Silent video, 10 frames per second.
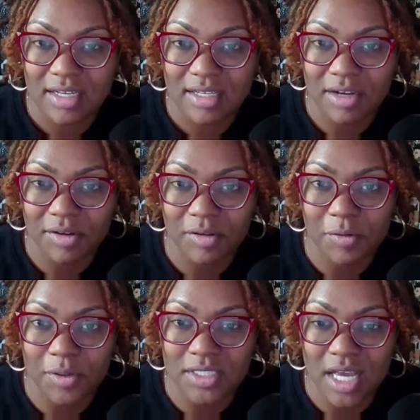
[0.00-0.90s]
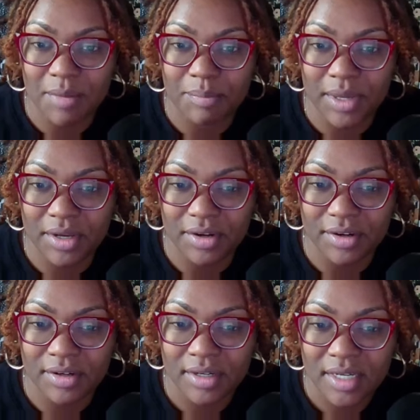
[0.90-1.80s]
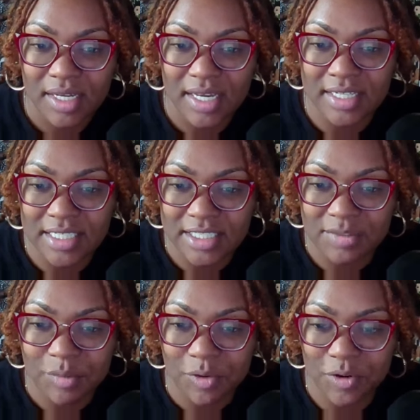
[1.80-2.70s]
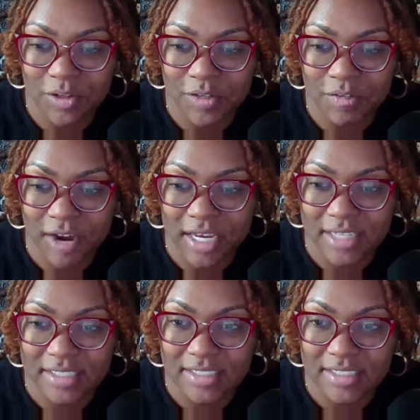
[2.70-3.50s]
Her horns got bigger and she has some more on her right.